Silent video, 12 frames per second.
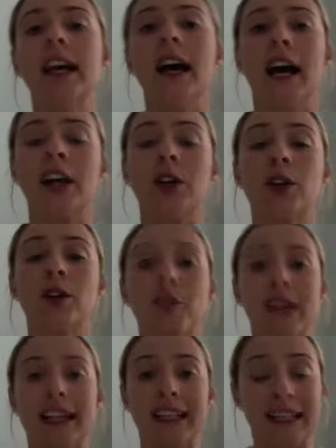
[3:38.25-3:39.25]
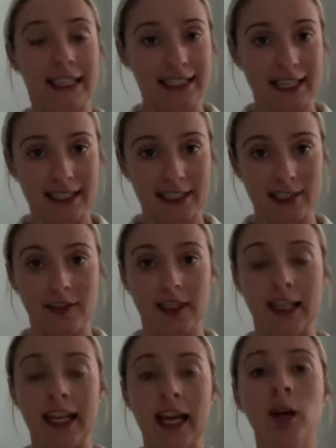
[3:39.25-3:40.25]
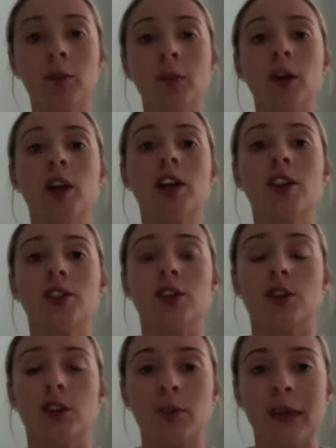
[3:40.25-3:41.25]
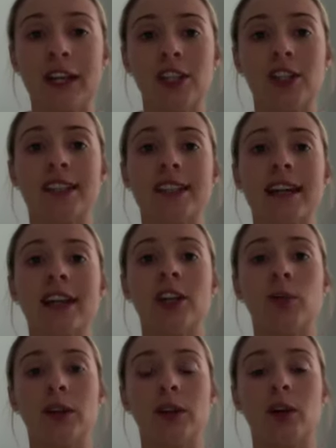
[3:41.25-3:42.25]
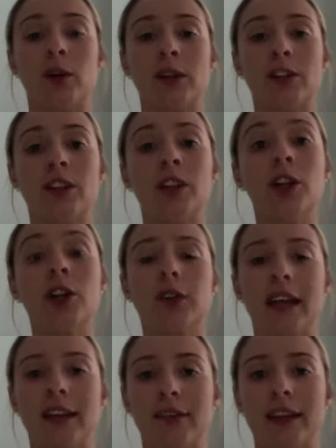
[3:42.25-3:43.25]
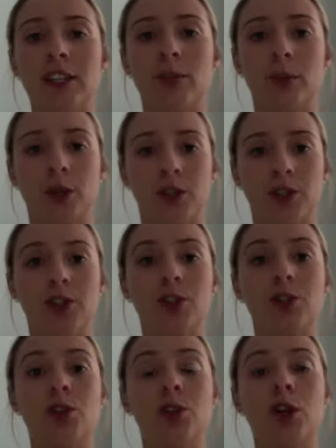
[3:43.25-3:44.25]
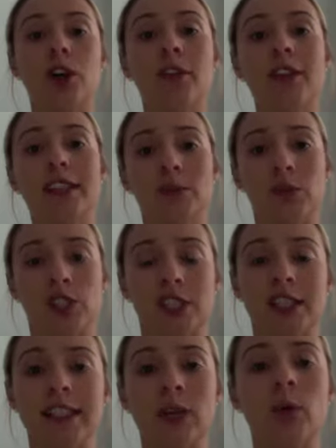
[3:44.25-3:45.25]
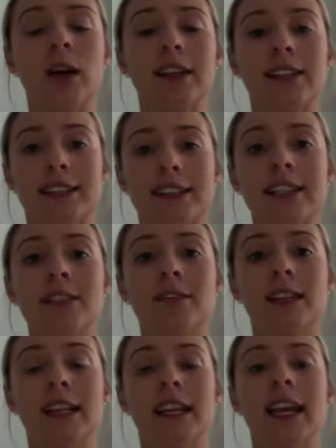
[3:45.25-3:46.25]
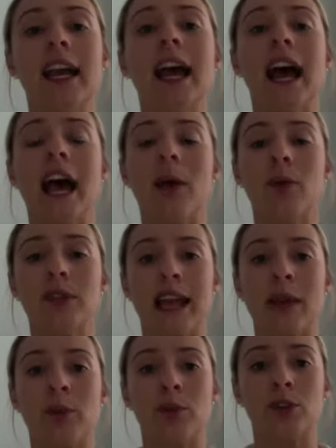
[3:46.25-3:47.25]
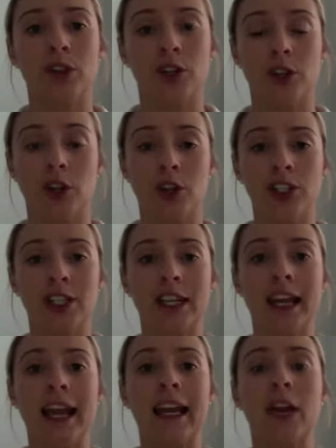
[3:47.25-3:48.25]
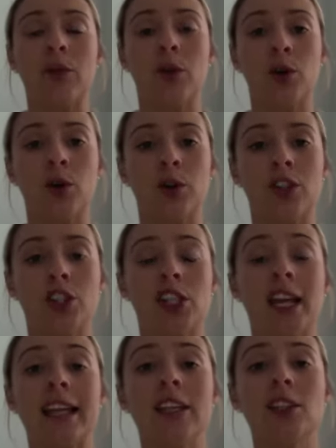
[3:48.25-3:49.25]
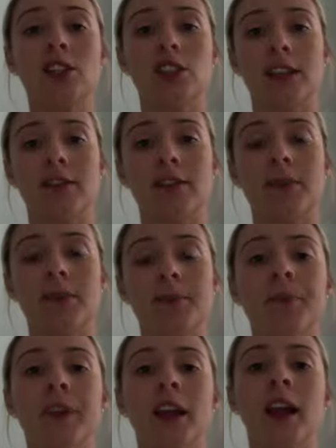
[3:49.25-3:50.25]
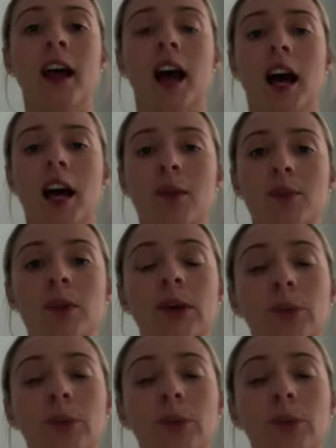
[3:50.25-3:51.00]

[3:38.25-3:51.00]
I could have graded this activity up. So the patient started with going to the local cafe to purchase 2 coffees, which she did quite successfully and was able to negotiate and recall the change given. So we